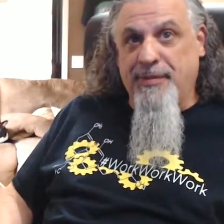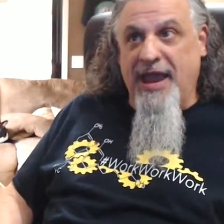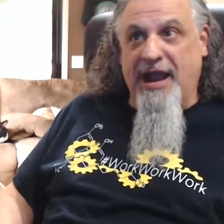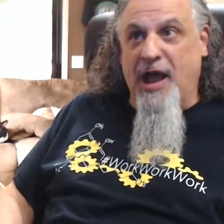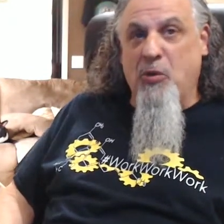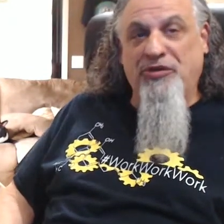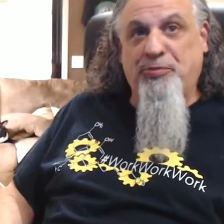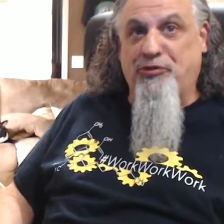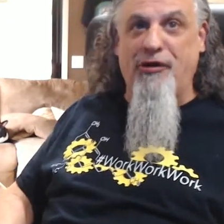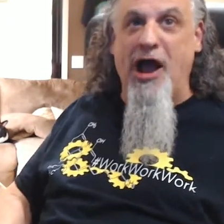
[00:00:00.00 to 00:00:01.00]
And I was
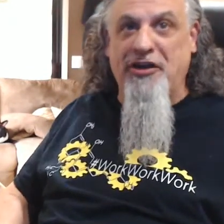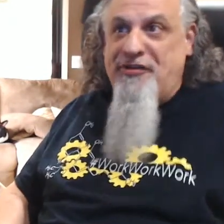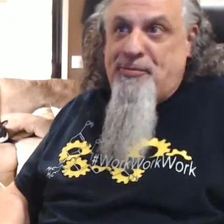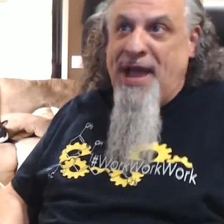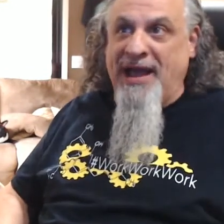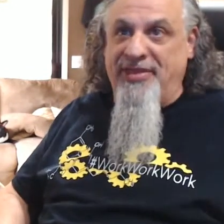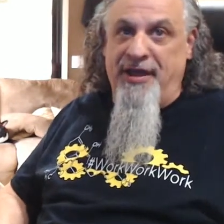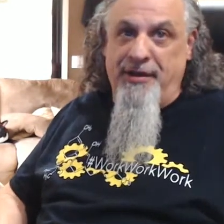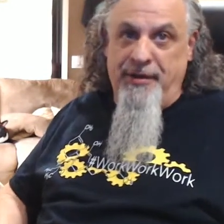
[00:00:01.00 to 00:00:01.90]
proud of it back then.